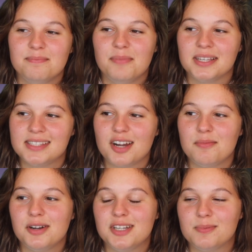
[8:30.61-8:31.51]
My
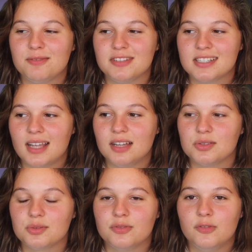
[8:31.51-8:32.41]
ceremony's been
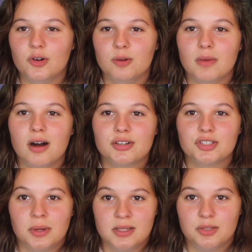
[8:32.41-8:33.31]
rescheduled for March
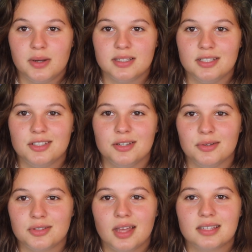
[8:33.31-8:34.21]

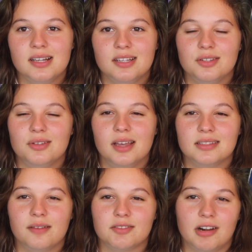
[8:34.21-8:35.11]
2022, so that's only 2
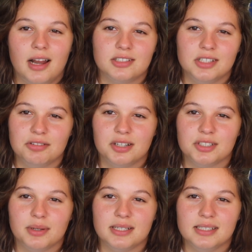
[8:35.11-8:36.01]
years after I actually
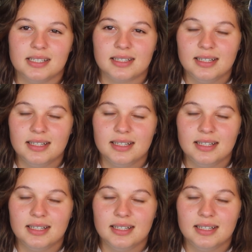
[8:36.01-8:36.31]
graduated.